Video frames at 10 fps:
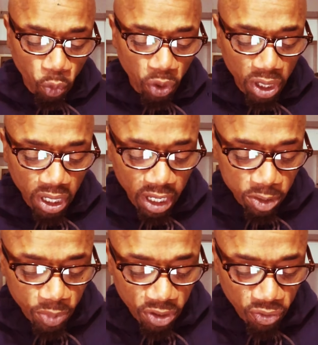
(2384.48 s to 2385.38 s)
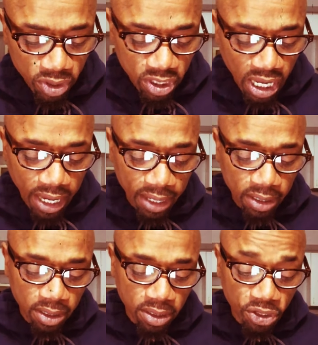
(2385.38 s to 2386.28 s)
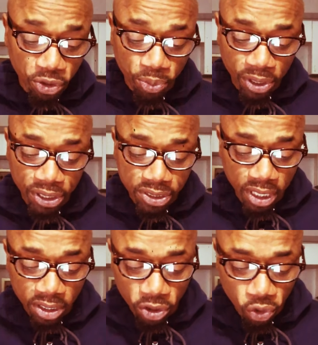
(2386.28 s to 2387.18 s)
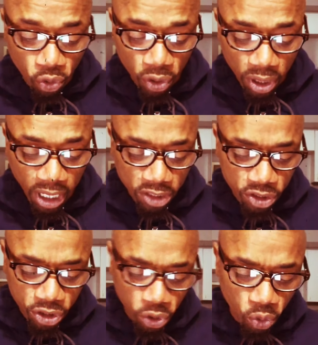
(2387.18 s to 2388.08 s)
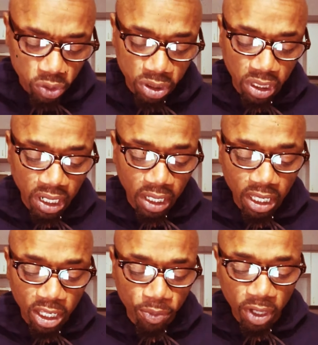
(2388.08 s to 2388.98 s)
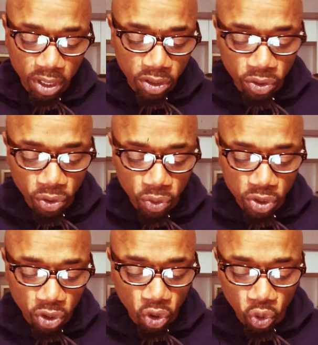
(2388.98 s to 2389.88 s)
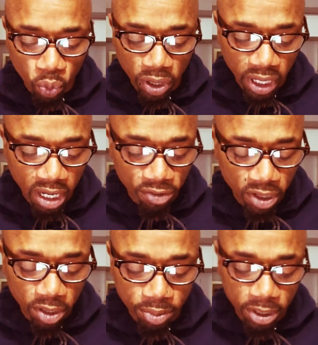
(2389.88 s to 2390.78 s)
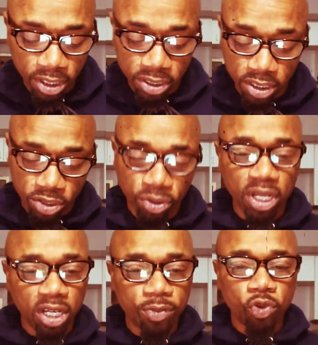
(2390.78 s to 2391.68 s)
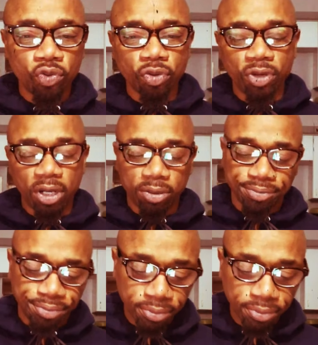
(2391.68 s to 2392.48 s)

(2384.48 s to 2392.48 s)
where he has been residing to the place that the lord has chosen he may do so whenever he pleases so they can move around